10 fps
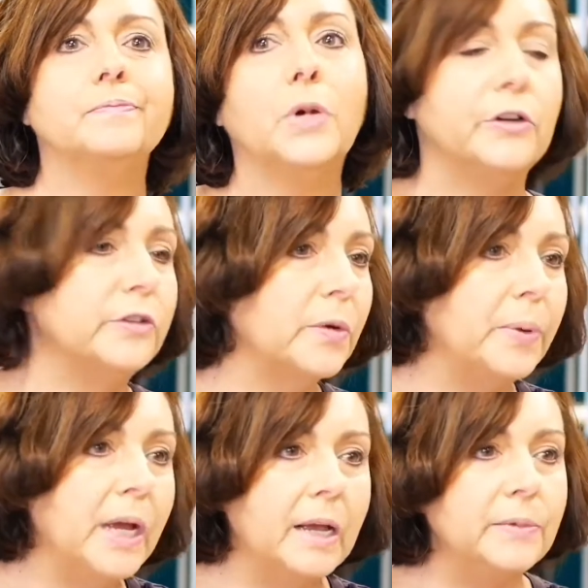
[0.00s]
Partners for
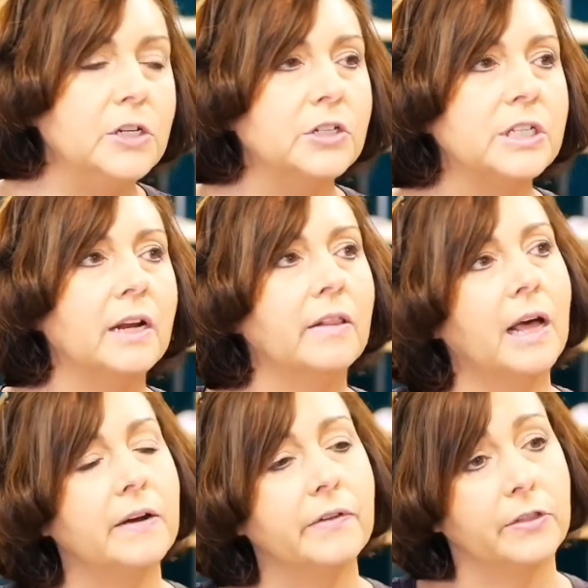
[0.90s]
Pet. I mean, you just have a
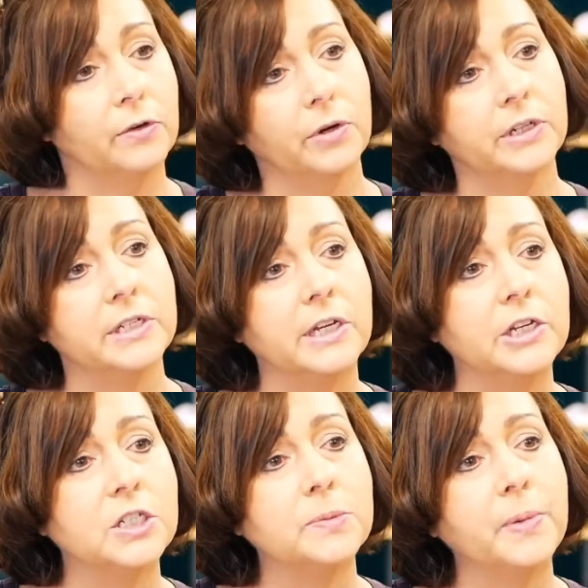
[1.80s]
lot of other
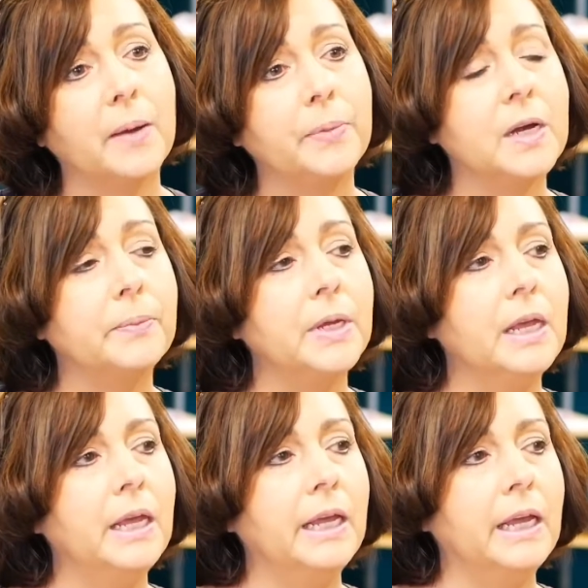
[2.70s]
organizations pop up.
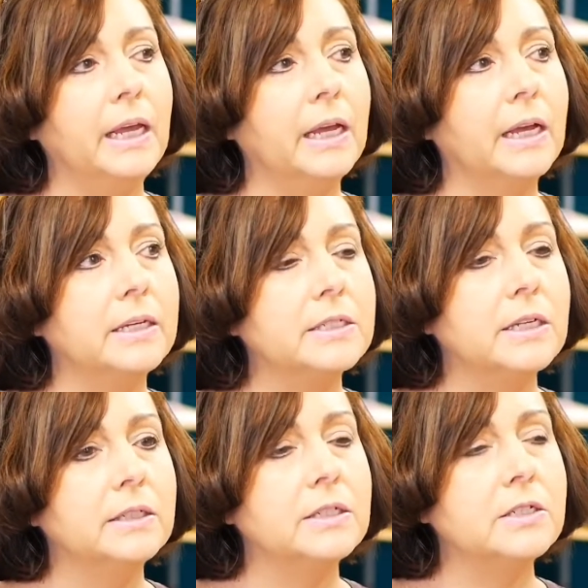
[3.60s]
And